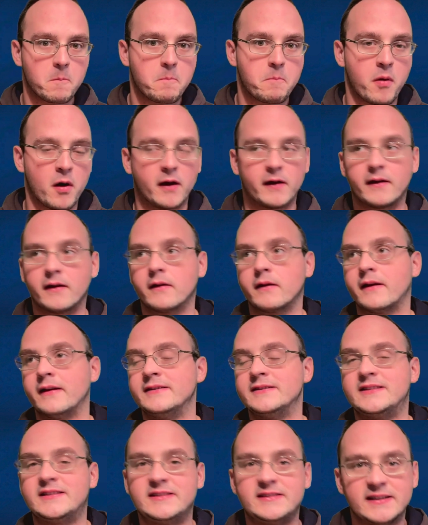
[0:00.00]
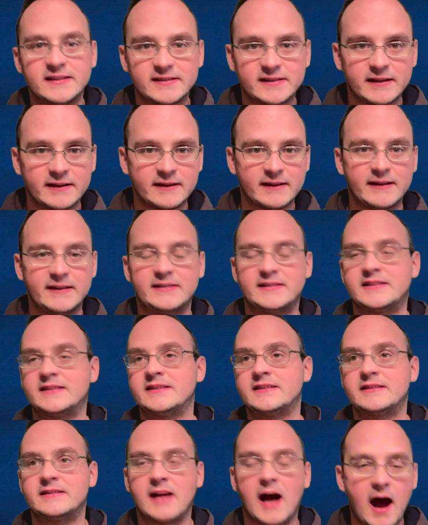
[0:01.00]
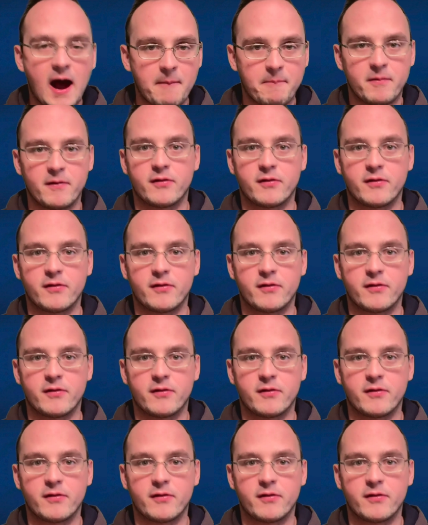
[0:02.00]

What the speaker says: but consistently stop